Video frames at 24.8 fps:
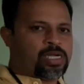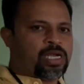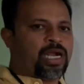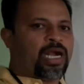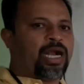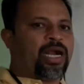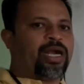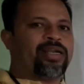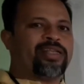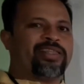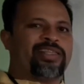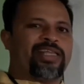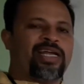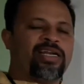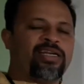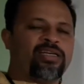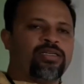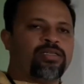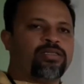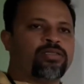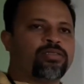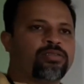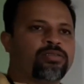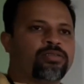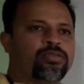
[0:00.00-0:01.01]
and then
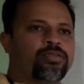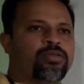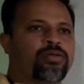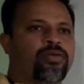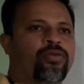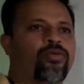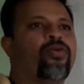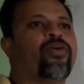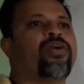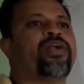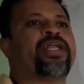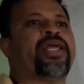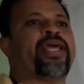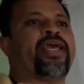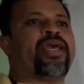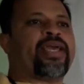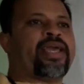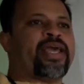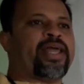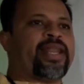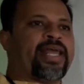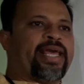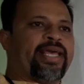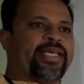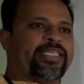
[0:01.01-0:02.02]
we will take
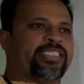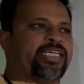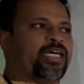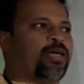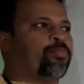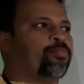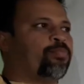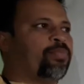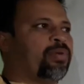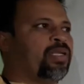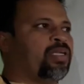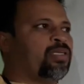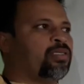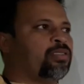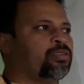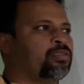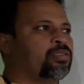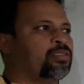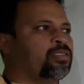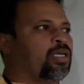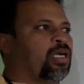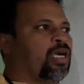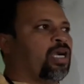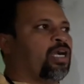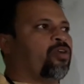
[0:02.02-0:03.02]
an example
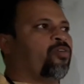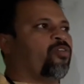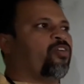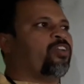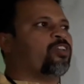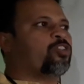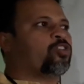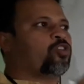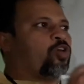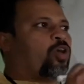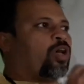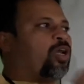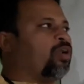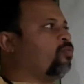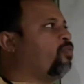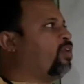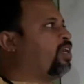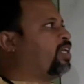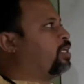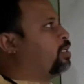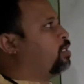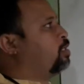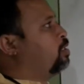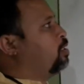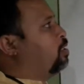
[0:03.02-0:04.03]
and we will solve
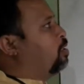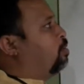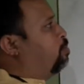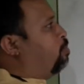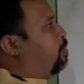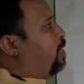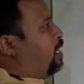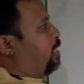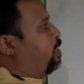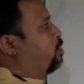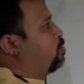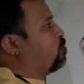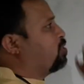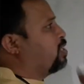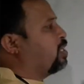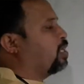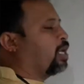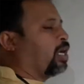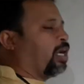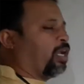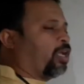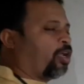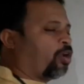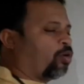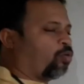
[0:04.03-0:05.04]
it by using
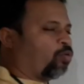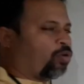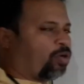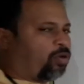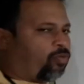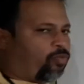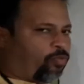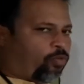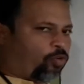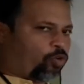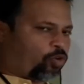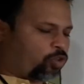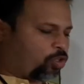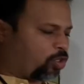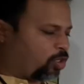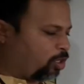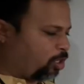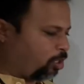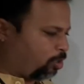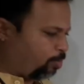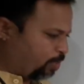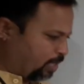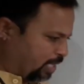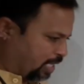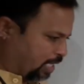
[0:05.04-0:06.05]
Range-Kutta fourth
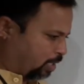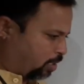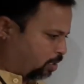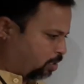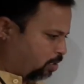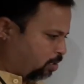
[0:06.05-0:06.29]
order method.